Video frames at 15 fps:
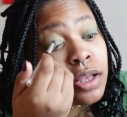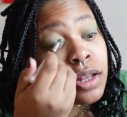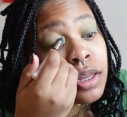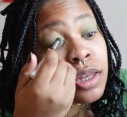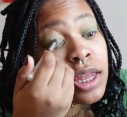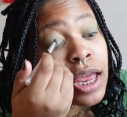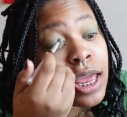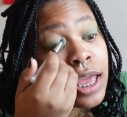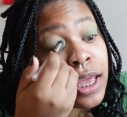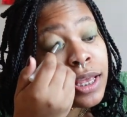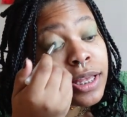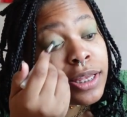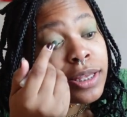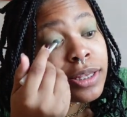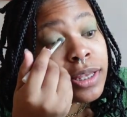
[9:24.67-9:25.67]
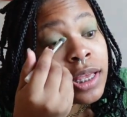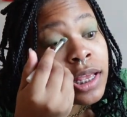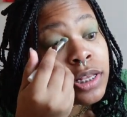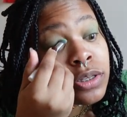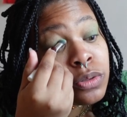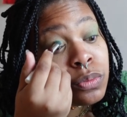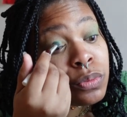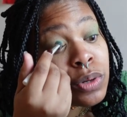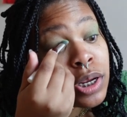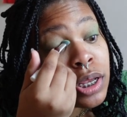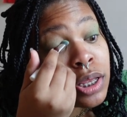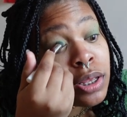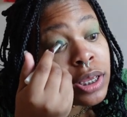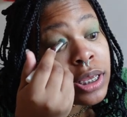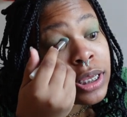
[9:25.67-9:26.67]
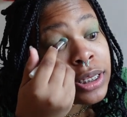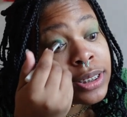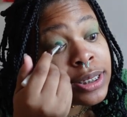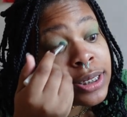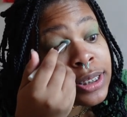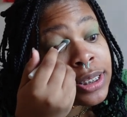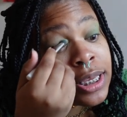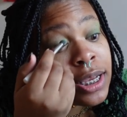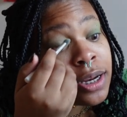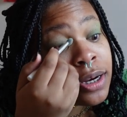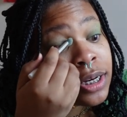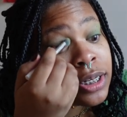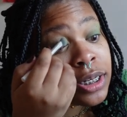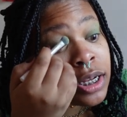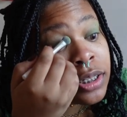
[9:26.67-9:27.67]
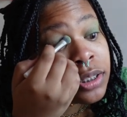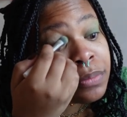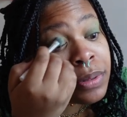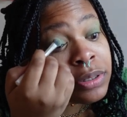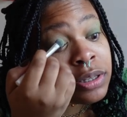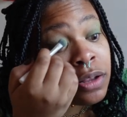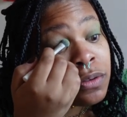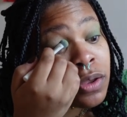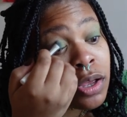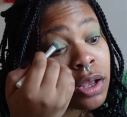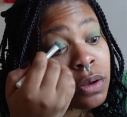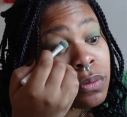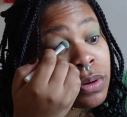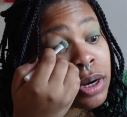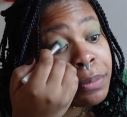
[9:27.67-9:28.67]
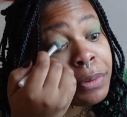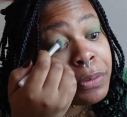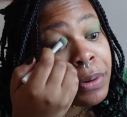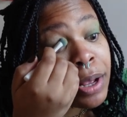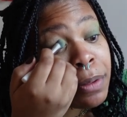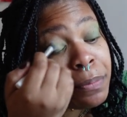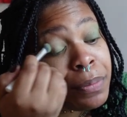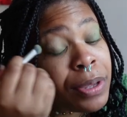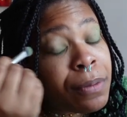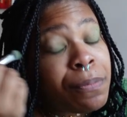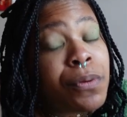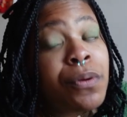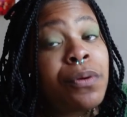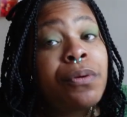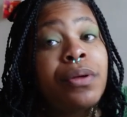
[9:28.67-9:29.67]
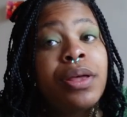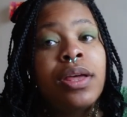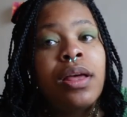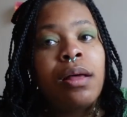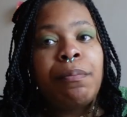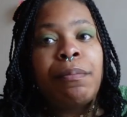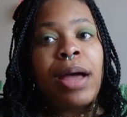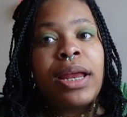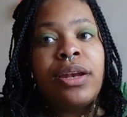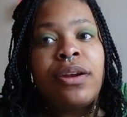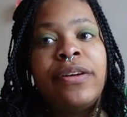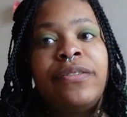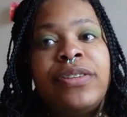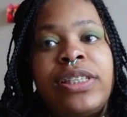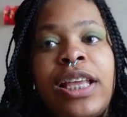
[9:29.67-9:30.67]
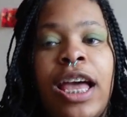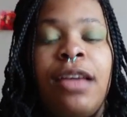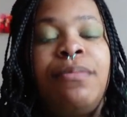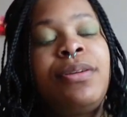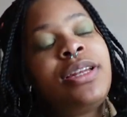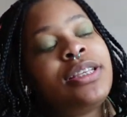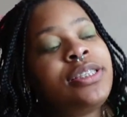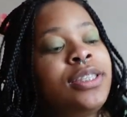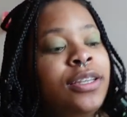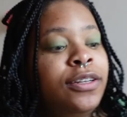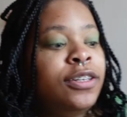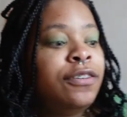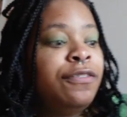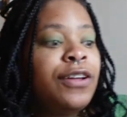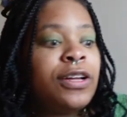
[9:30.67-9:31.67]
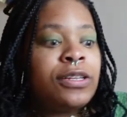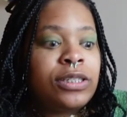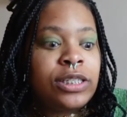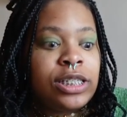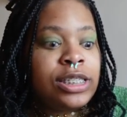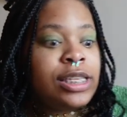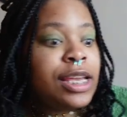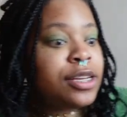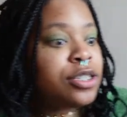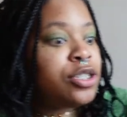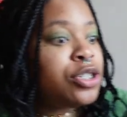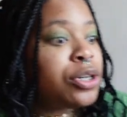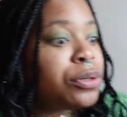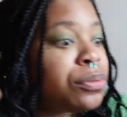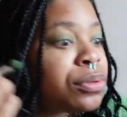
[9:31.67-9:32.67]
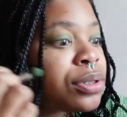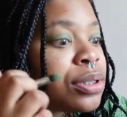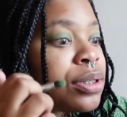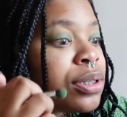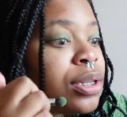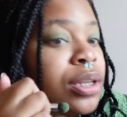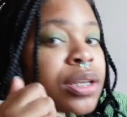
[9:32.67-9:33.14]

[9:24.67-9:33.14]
like it's real easy to sit here and talk to myself when I'm around people my nervous habit is the default to sex jokes